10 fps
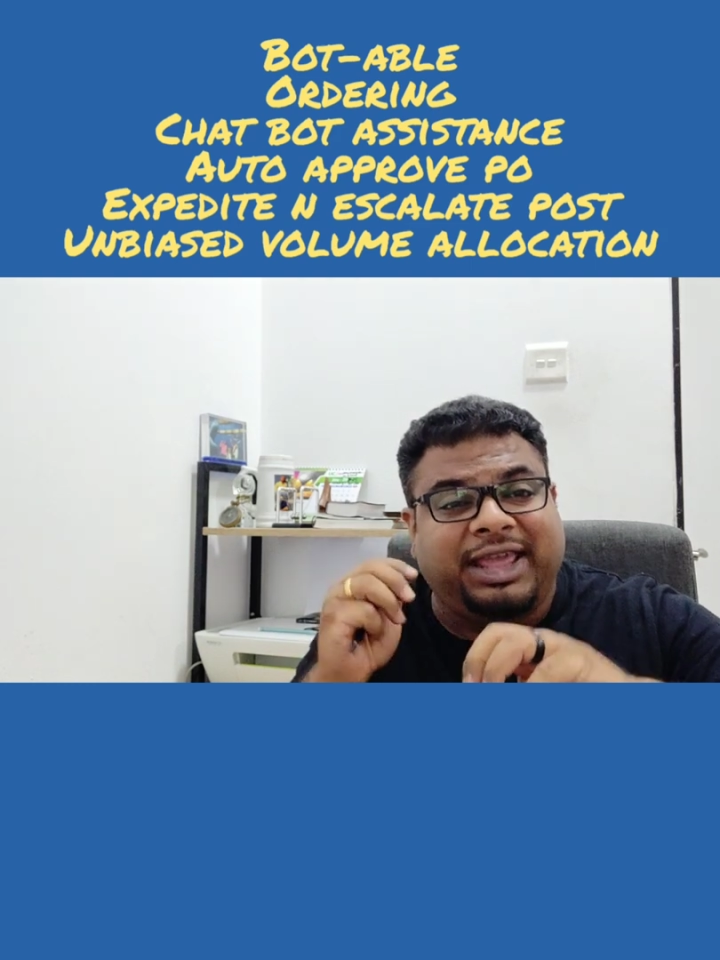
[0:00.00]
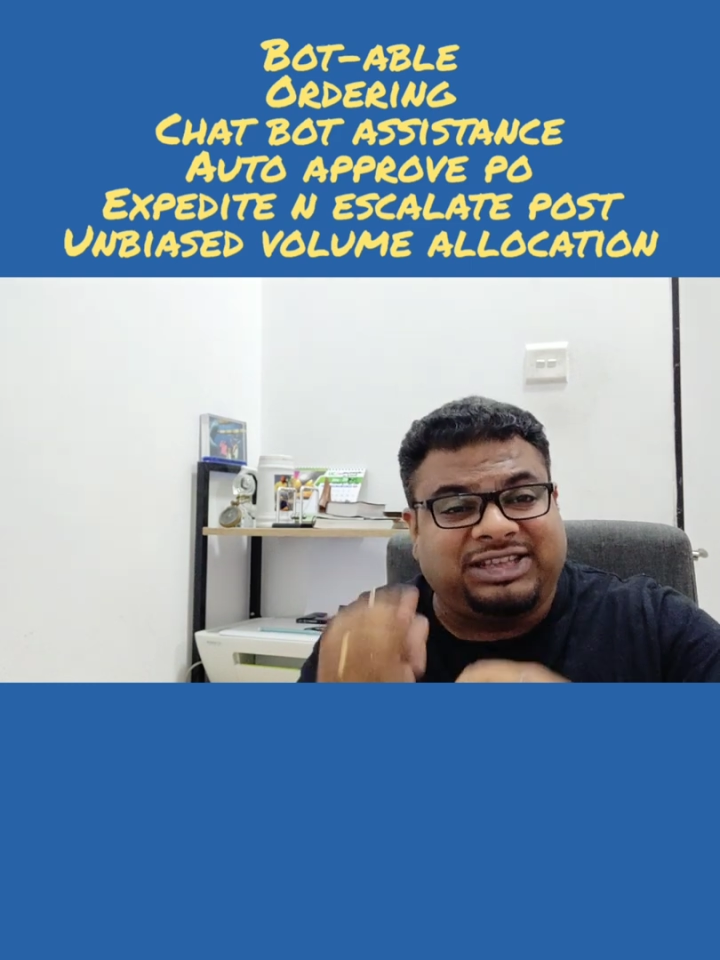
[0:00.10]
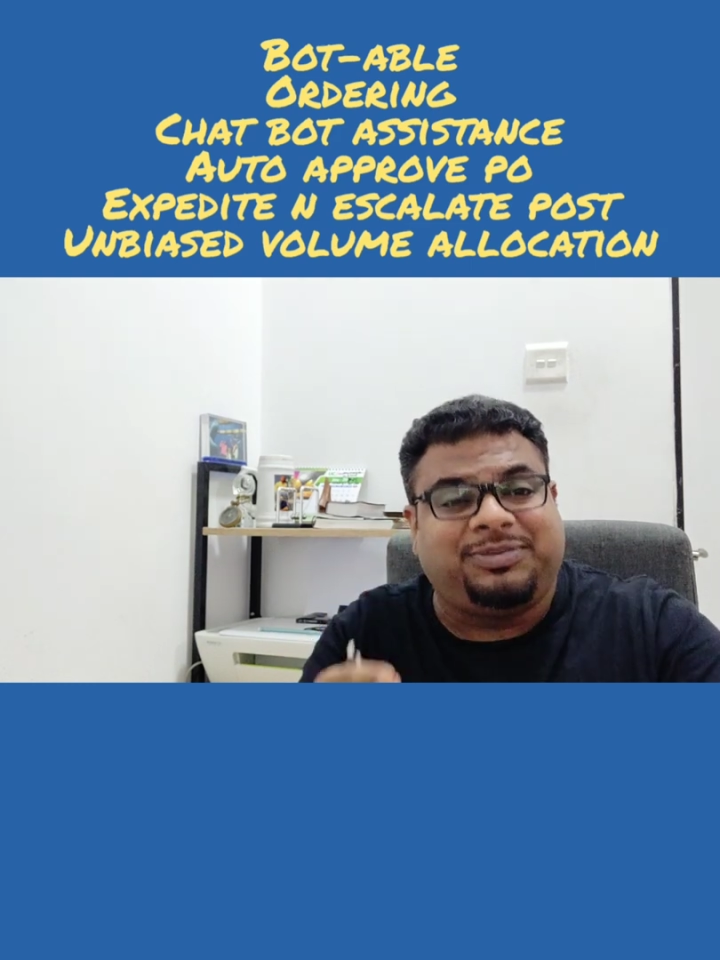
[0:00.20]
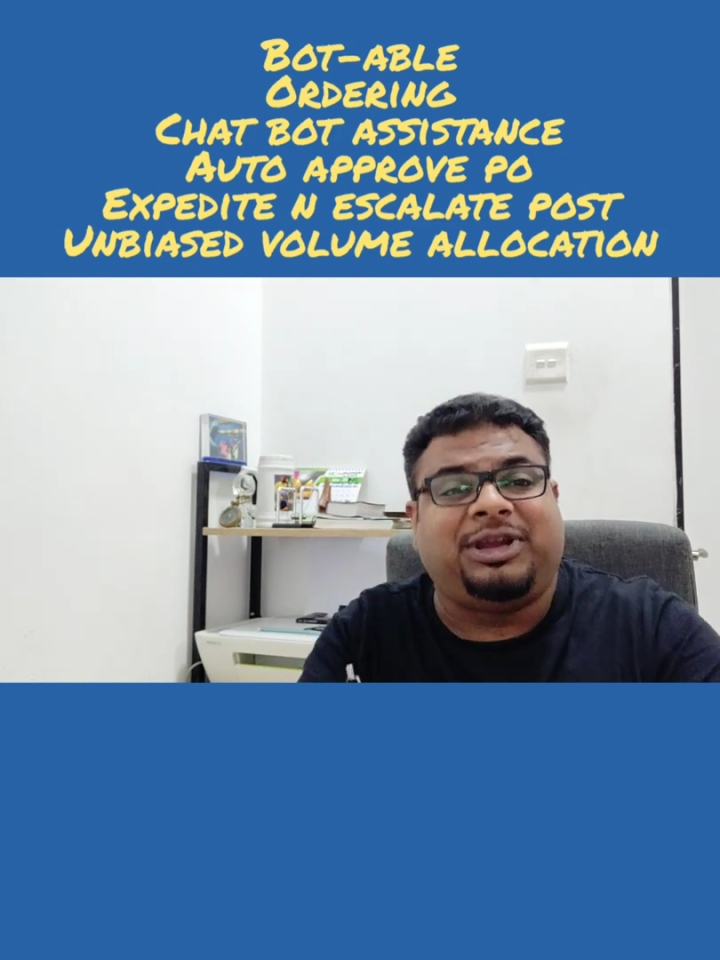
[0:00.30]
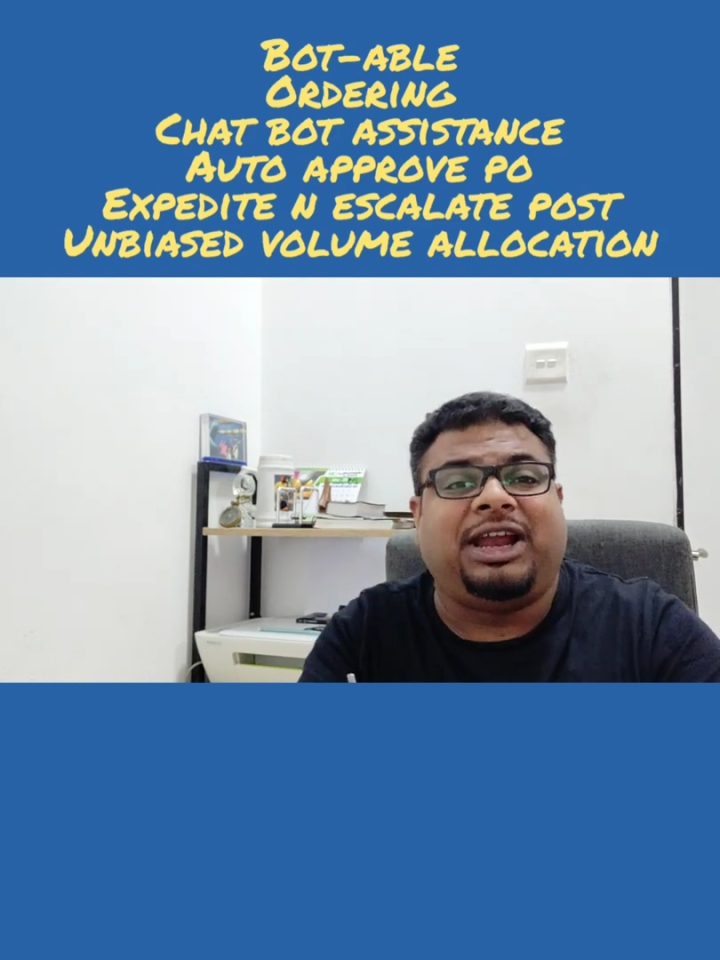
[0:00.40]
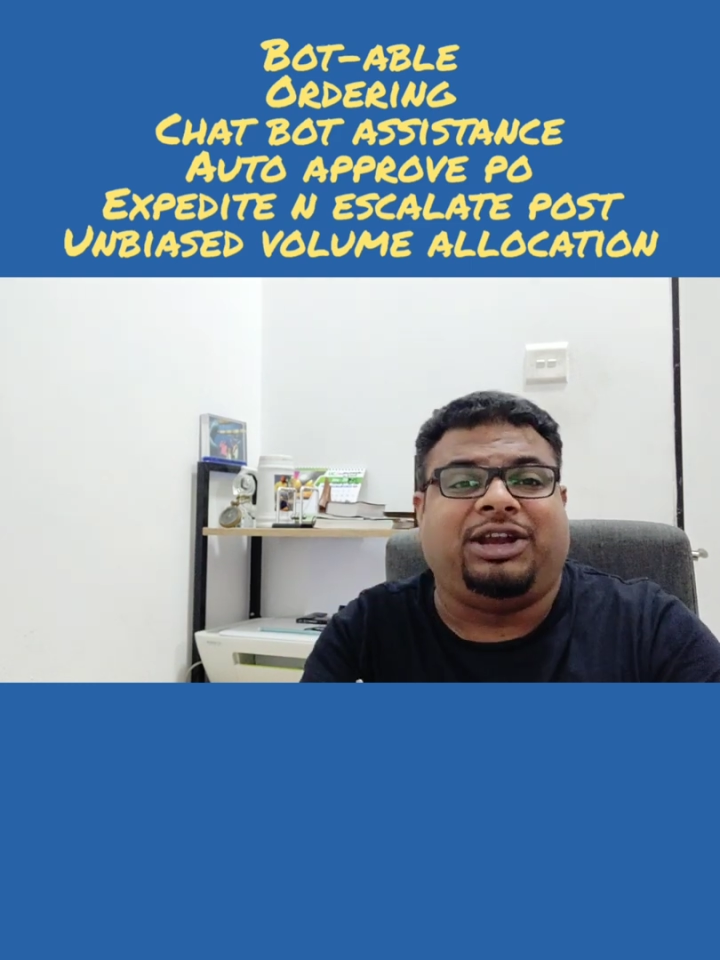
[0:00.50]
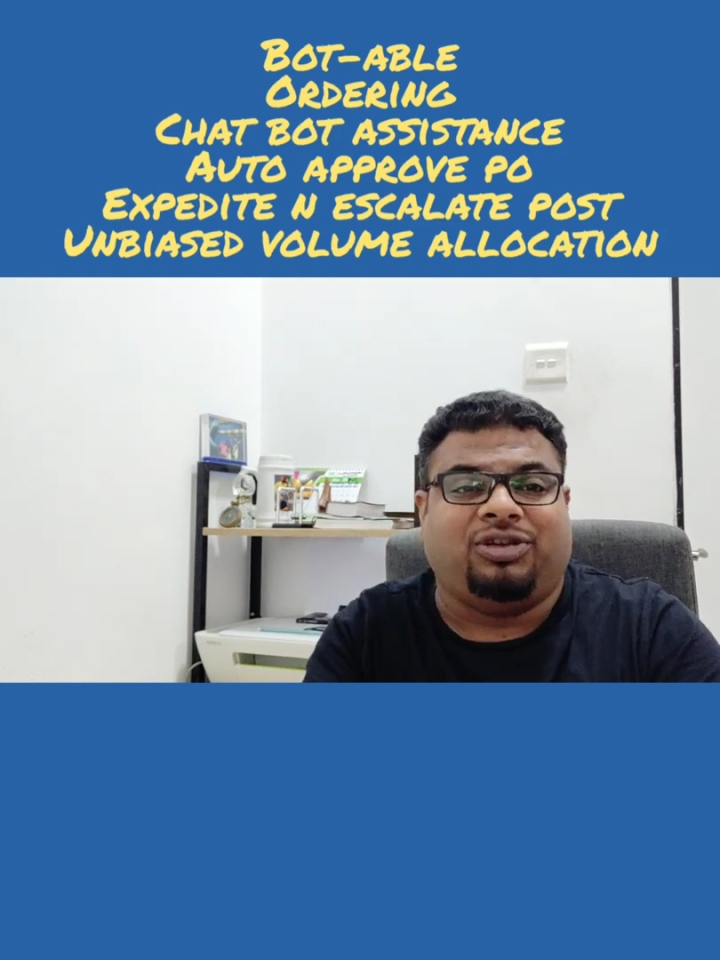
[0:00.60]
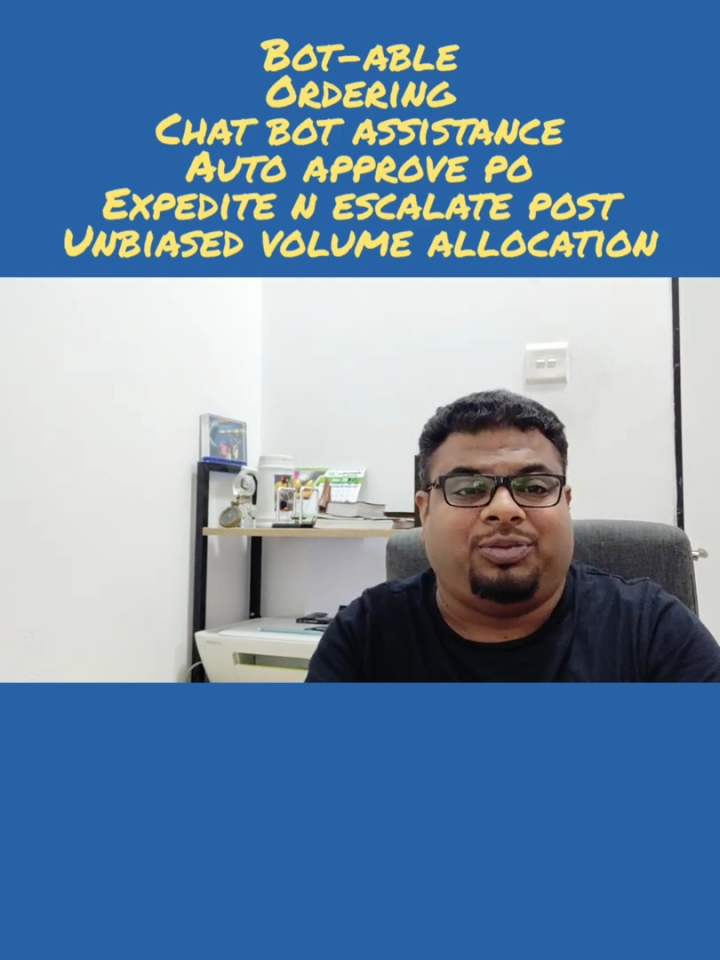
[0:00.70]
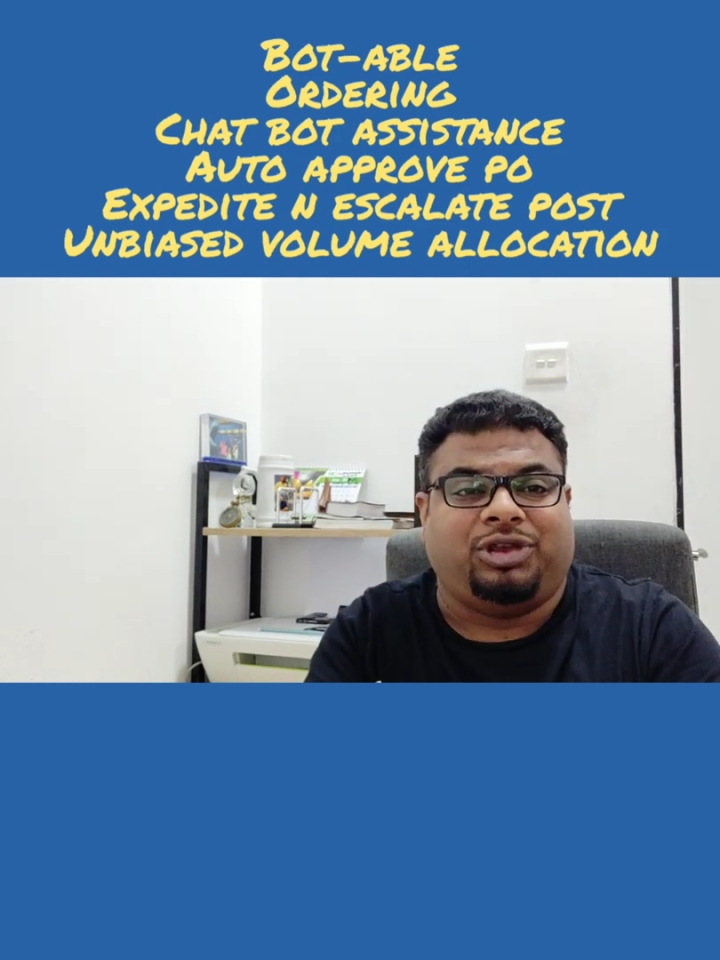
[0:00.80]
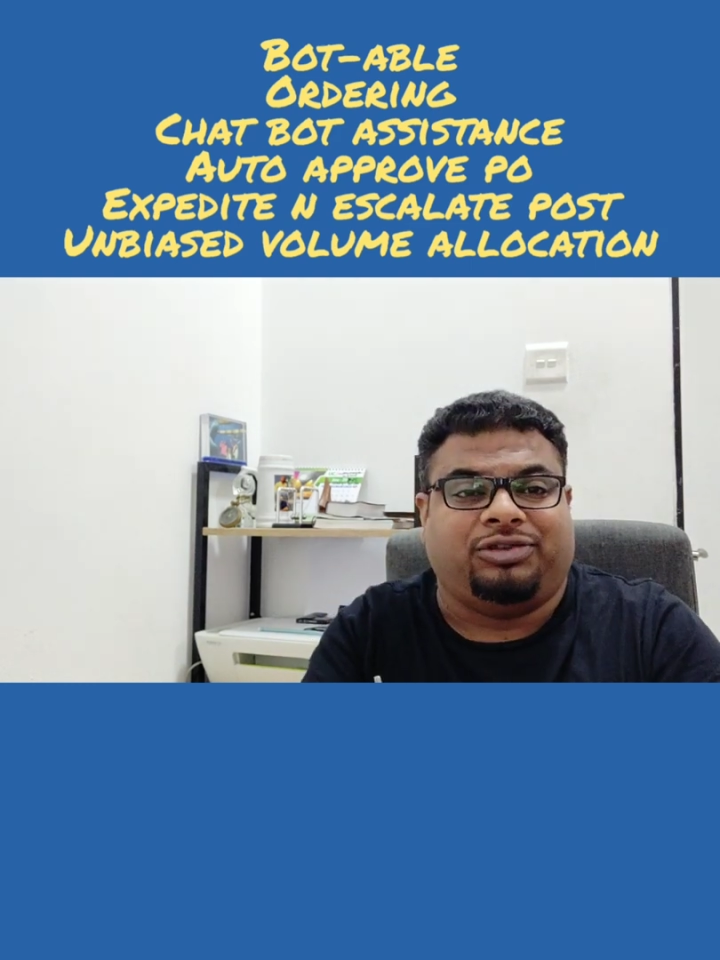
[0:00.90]
expedite
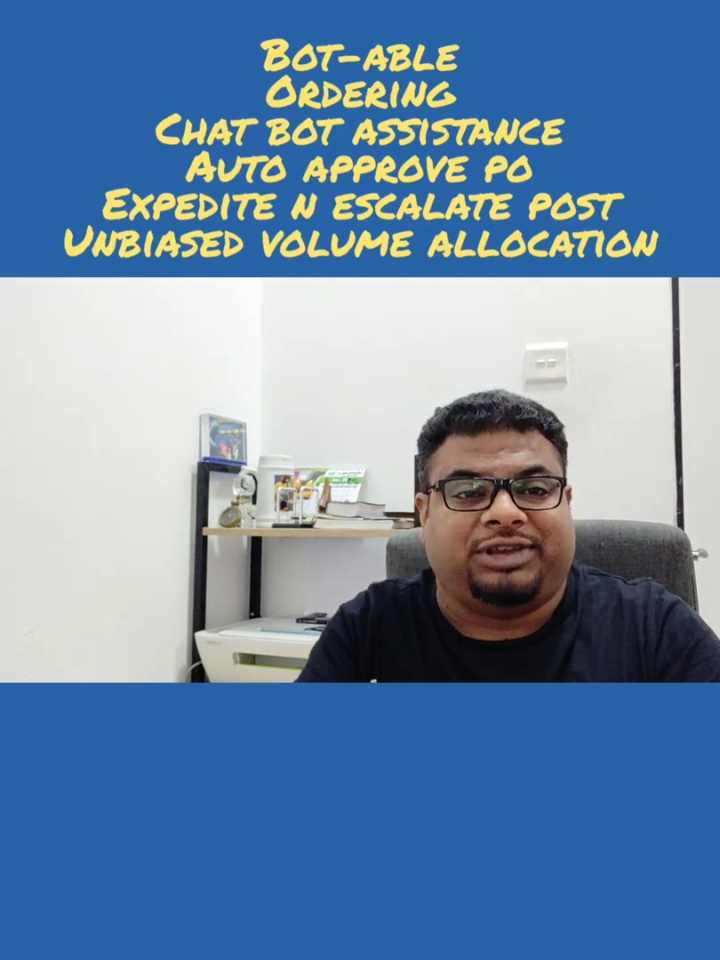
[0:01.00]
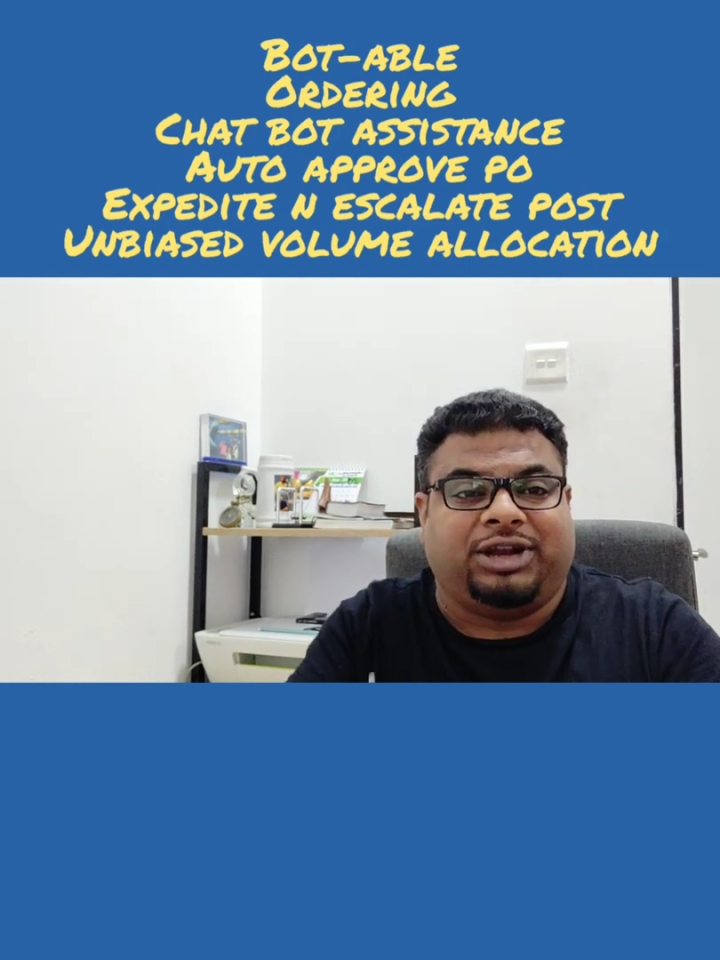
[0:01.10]
your POs.